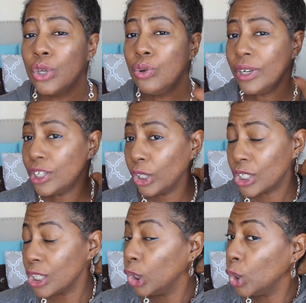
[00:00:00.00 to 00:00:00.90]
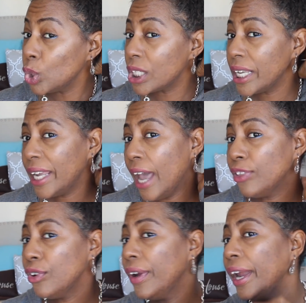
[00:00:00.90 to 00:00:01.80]
You could loosely
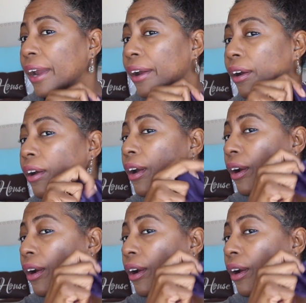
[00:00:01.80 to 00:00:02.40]
gather your hair,